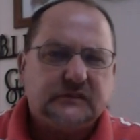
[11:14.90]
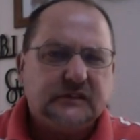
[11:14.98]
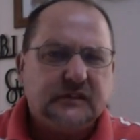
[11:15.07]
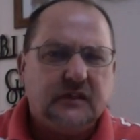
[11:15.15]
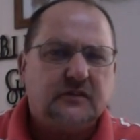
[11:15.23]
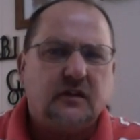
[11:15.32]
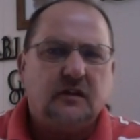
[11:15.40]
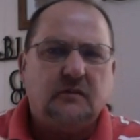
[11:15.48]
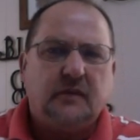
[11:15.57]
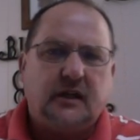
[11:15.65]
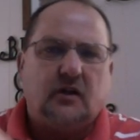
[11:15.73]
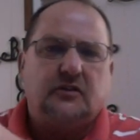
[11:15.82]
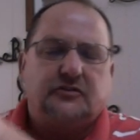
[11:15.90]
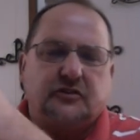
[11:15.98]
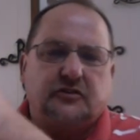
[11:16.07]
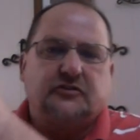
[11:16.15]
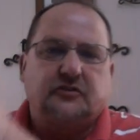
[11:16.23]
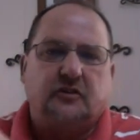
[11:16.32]
that's going to make our
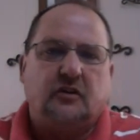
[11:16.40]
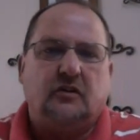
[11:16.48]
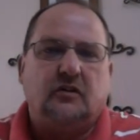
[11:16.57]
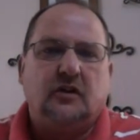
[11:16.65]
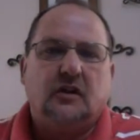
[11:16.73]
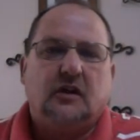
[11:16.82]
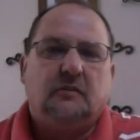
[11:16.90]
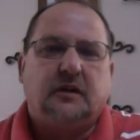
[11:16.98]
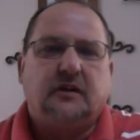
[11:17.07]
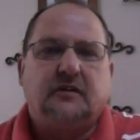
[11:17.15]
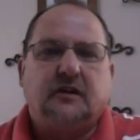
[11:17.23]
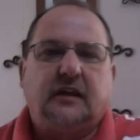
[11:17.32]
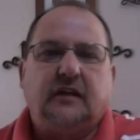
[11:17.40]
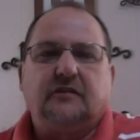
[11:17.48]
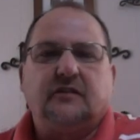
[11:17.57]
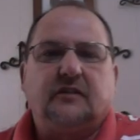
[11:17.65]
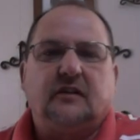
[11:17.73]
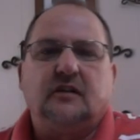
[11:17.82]
church grow because it gives
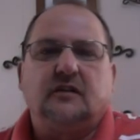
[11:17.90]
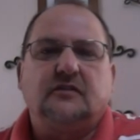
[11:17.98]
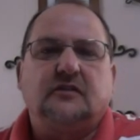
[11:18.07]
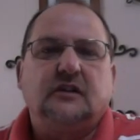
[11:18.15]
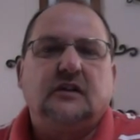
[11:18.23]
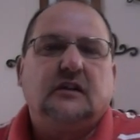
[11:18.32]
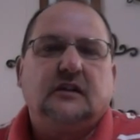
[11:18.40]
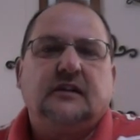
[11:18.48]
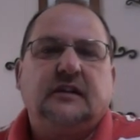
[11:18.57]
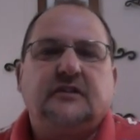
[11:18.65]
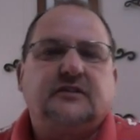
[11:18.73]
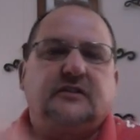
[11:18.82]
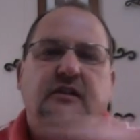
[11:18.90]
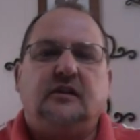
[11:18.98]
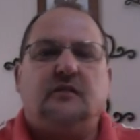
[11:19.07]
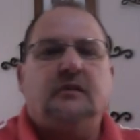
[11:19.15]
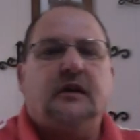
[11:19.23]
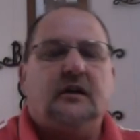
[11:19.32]
us a little niche that
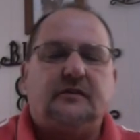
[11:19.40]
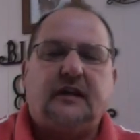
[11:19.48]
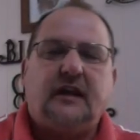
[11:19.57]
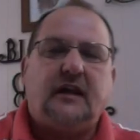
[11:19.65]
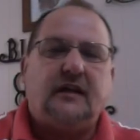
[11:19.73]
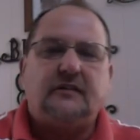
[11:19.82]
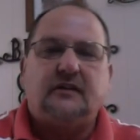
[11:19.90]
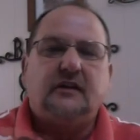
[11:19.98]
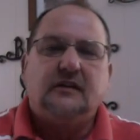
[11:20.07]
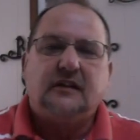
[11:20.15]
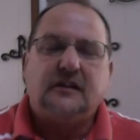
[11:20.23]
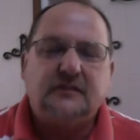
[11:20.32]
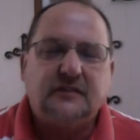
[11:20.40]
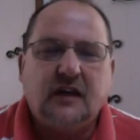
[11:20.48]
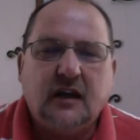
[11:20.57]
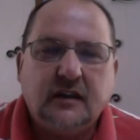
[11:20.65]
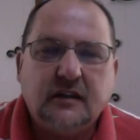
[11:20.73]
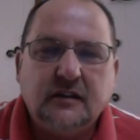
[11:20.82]
nobody else has. That's
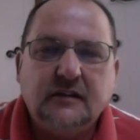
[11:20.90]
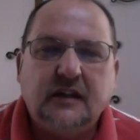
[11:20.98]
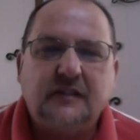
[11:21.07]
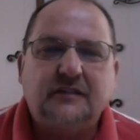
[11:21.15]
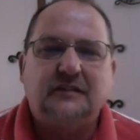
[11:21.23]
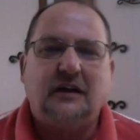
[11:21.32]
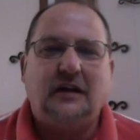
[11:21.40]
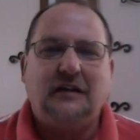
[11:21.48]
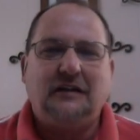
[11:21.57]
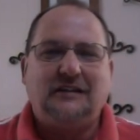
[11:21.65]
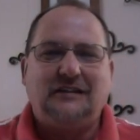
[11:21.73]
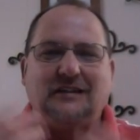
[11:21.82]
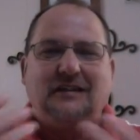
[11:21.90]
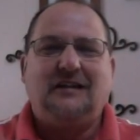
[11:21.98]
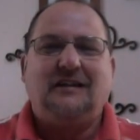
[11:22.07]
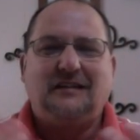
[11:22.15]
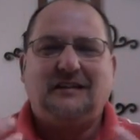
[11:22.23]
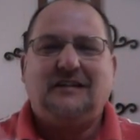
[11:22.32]
not
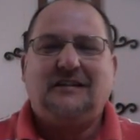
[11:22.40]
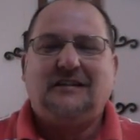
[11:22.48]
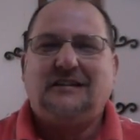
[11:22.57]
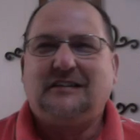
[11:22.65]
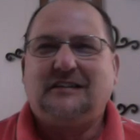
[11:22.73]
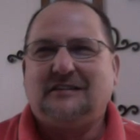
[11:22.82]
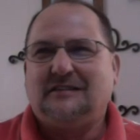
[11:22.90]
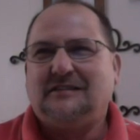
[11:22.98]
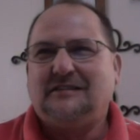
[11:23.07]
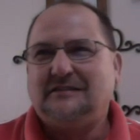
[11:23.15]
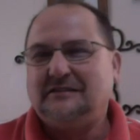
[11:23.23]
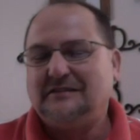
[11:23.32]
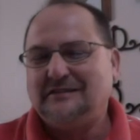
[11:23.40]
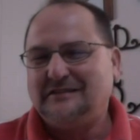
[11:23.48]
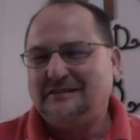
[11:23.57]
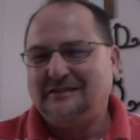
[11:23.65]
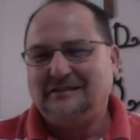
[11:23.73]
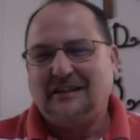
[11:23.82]
you know,
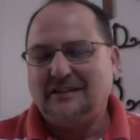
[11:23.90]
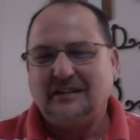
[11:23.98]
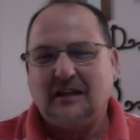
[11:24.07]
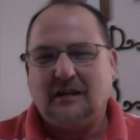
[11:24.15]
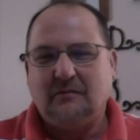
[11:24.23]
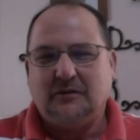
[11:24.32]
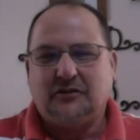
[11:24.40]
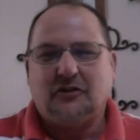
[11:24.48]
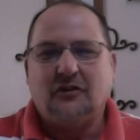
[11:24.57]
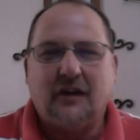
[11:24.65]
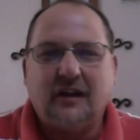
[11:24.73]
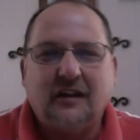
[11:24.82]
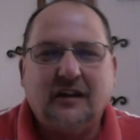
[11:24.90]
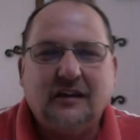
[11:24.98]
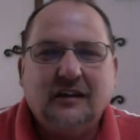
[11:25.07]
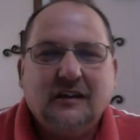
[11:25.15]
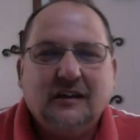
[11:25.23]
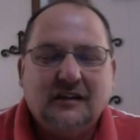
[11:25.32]
that's not maturing.
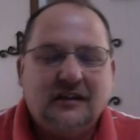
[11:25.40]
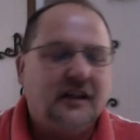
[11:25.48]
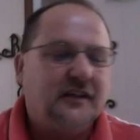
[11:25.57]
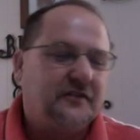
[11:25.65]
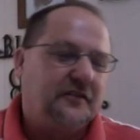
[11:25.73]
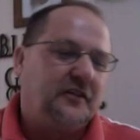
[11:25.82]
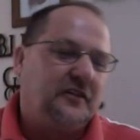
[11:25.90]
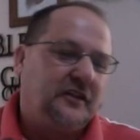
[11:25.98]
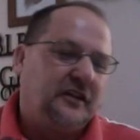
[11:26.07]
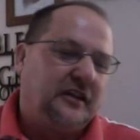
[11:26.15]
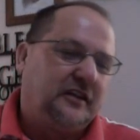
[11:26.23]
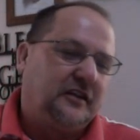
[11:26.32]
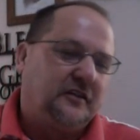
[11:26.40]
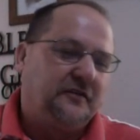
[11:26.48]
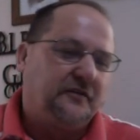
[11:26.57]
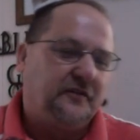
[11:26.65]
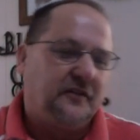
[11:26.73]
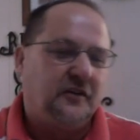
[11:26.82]
That's
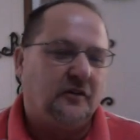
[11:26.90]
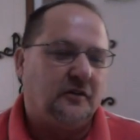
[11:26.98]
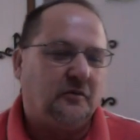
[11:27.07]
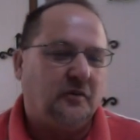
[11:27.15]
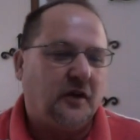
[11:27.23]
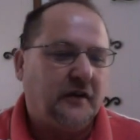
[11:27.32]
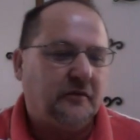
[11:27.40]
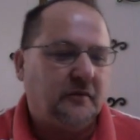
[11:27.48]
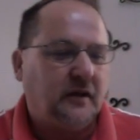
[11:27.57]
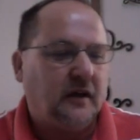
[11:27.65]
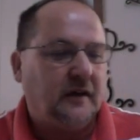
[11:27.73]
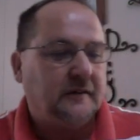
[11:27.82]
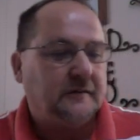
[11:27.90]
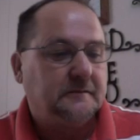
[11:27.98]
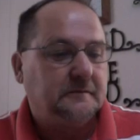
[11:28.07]
growing away from God.